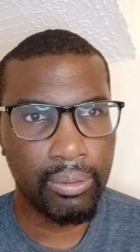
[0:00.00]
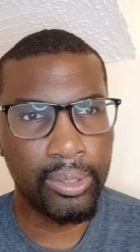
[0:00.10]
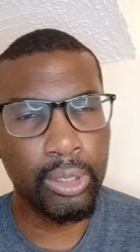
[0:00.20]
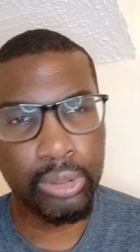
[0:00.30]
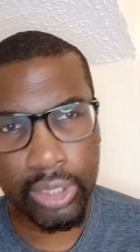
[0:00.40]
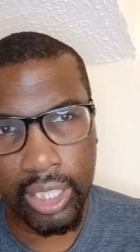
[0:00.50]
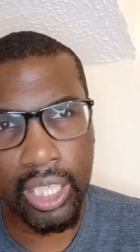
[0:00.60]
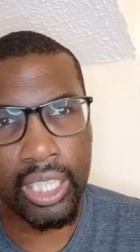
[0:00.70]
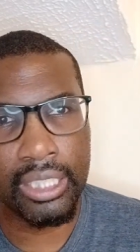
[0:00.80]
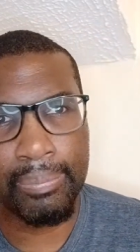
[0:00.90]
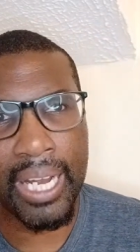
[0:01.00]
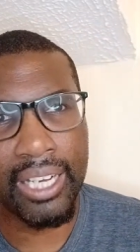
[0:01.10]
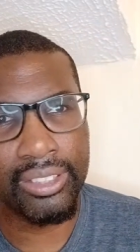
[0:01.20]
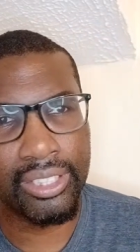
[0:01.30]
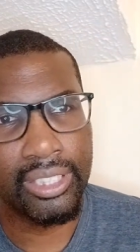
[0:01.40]
We also heard
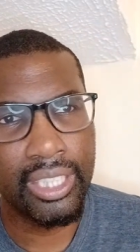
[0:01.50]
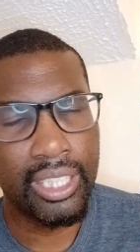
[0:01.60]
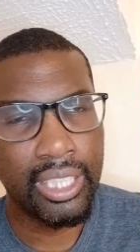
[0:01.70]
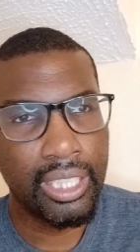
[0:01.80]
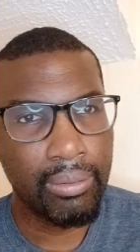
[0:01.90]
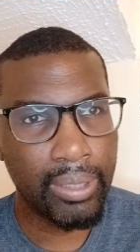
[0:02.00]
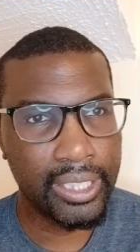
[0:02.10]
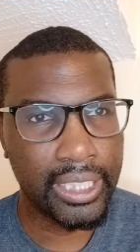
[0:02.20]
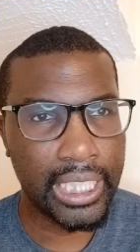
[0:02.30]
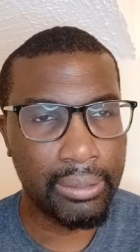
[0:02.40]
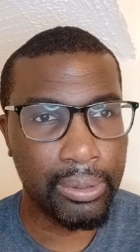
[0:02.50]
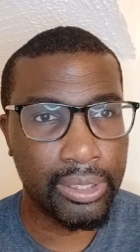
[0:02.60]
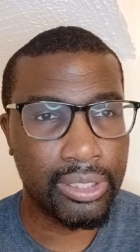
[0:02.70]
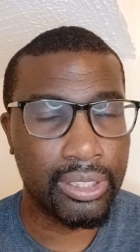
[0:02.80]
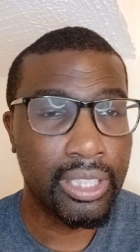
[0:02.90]
about when he
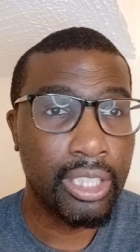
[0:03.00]
was